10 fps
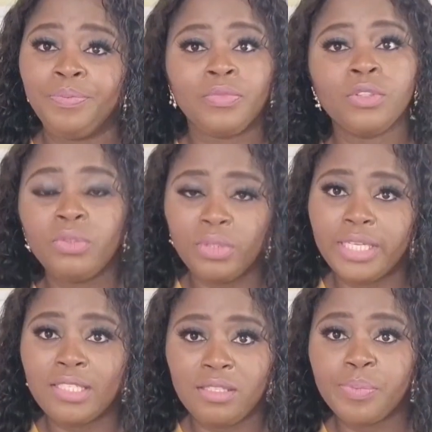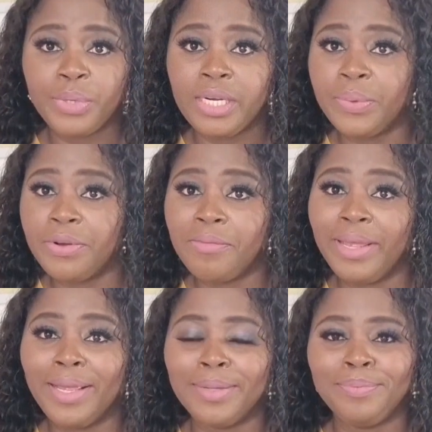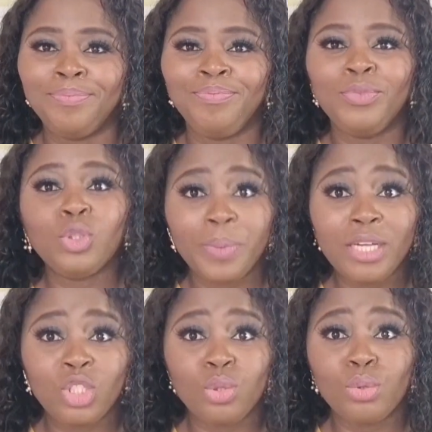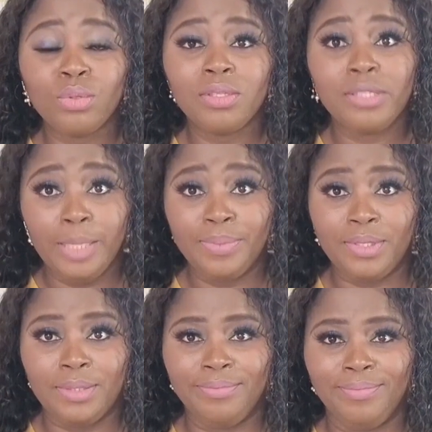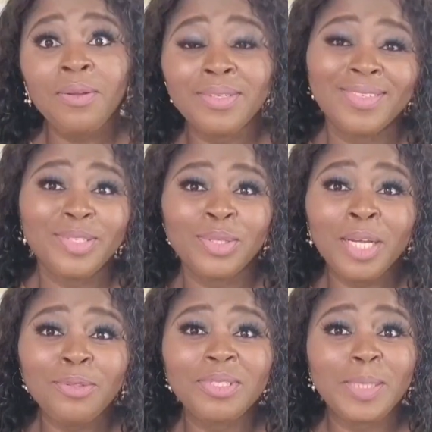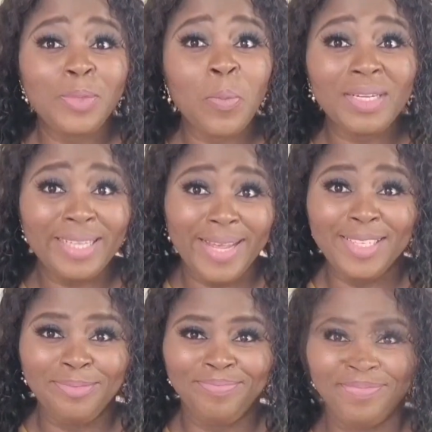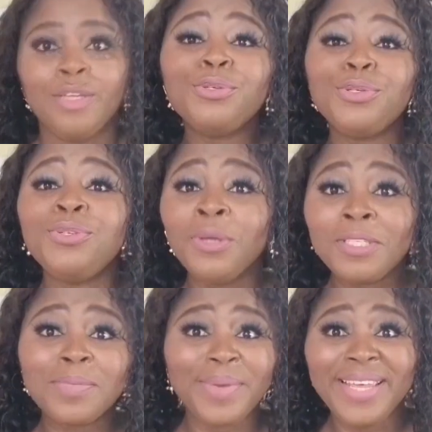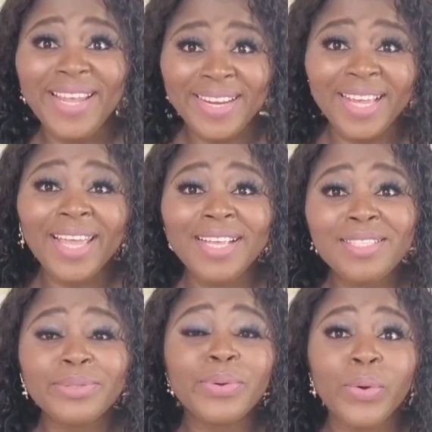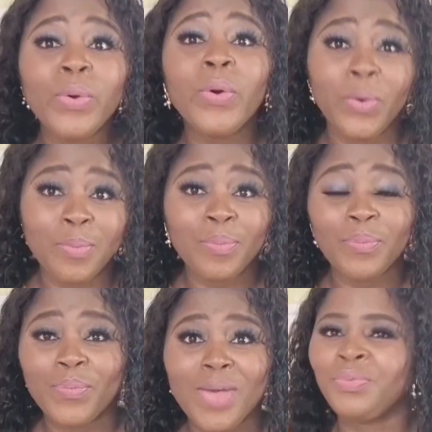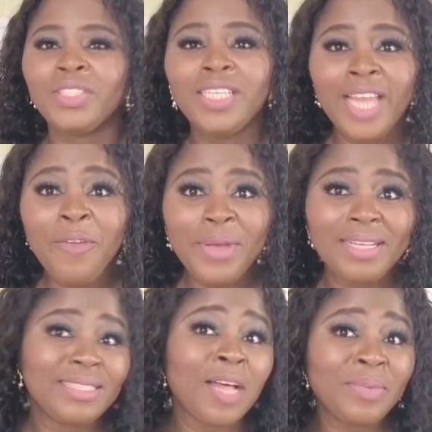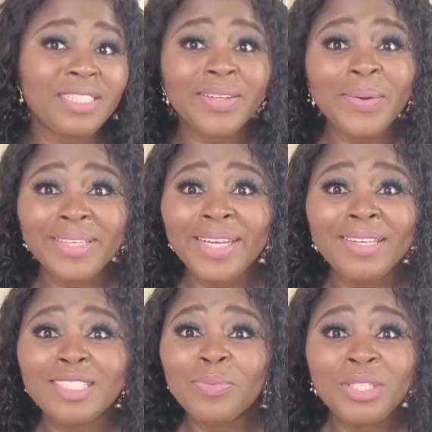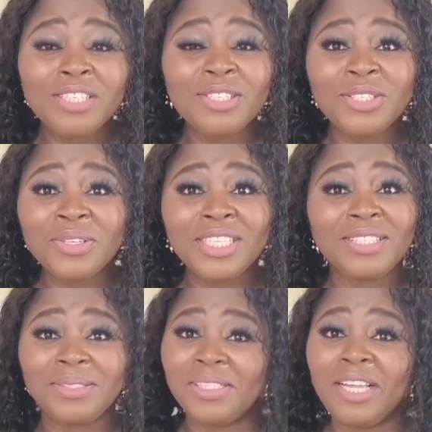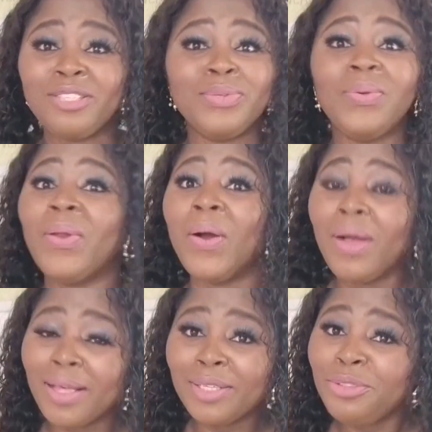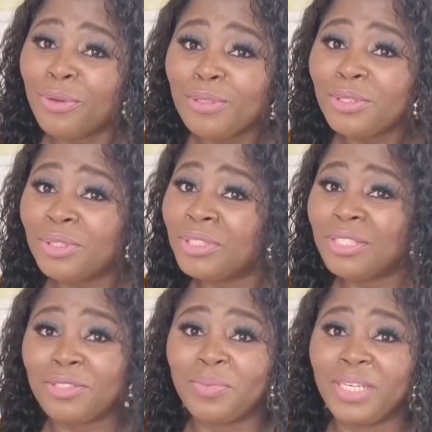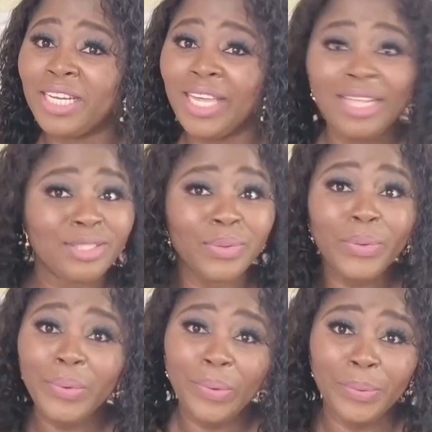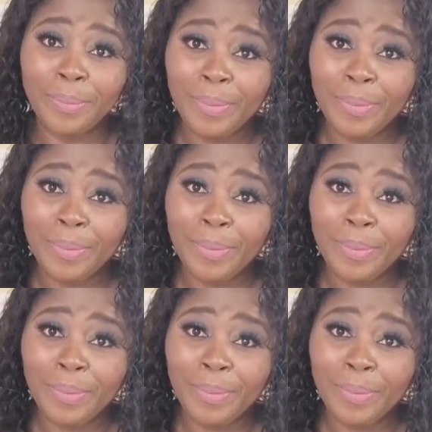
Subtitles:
So that's the point I want to make. So back to tips. So now to tip number 10. Do not be in a haste to go home. Now your exam is done, and as much as you don't need to stay too long, you also don't need to be in a haste to go home